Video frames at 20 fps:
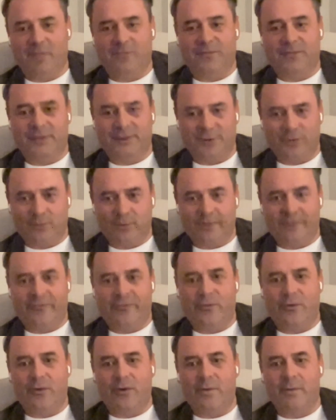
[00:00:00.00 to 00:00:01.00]
fiscal
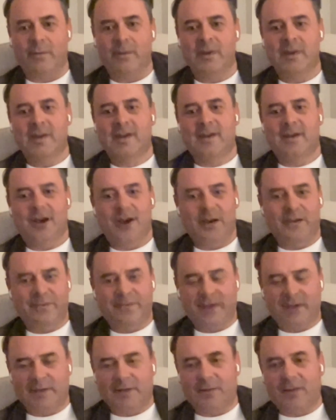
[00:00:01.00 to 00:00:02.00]
reform,
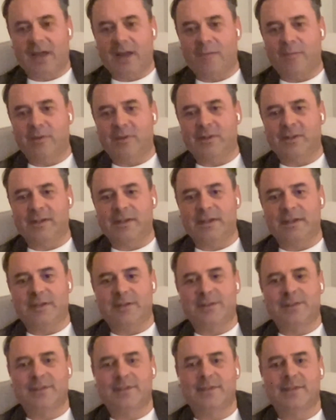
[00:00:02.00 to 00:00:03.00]
unfunded
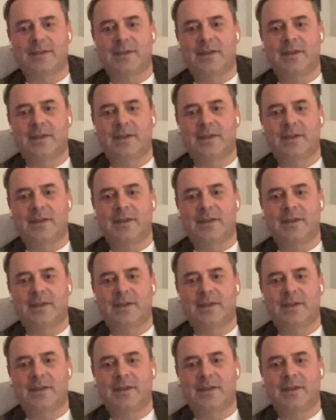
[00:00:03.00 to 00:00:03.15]
liabilities,